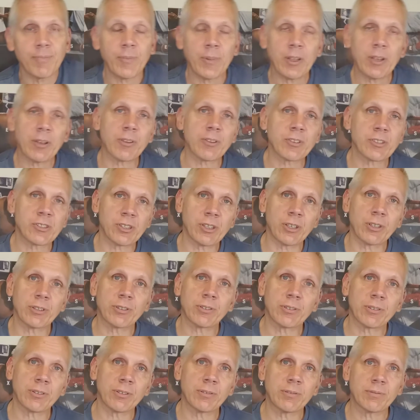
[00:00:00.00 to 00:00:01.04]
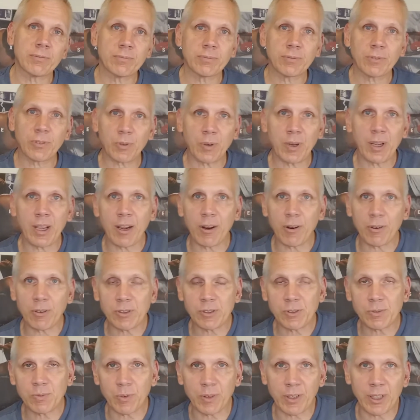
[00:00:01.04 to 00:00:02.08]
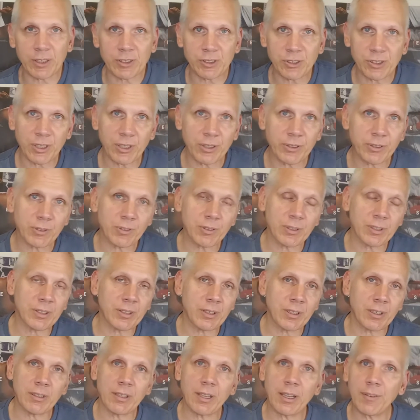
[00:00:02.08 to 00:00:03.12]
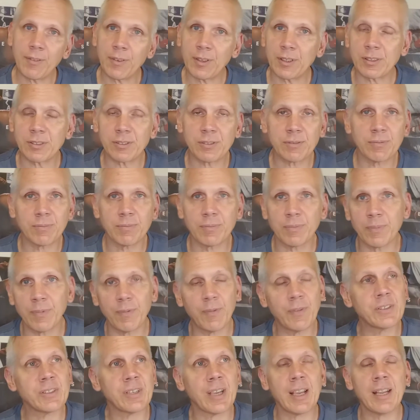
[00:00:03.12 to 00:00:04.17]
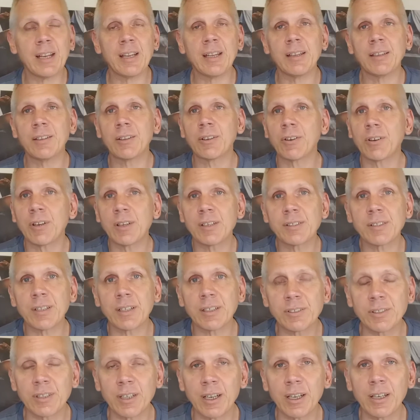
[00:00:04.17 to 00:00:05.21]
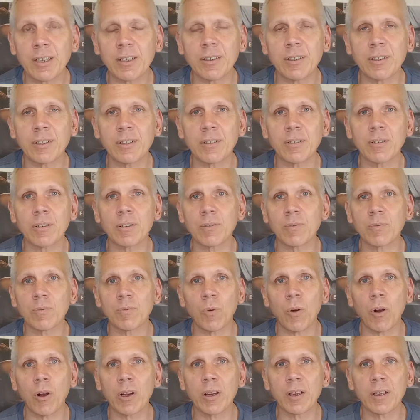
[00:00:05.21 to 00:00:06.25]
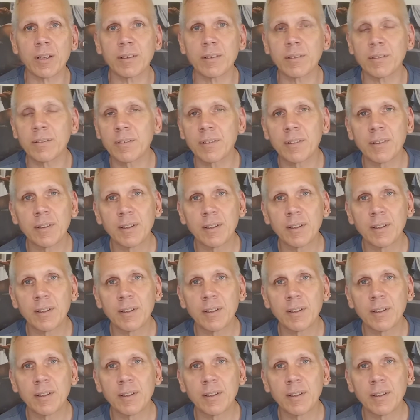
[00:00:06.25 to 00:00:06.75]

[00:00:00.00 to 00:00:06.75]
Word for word: You know, the shelter, three hours without shelter, a lot of it's, if it's 80 degrees outside and you're walking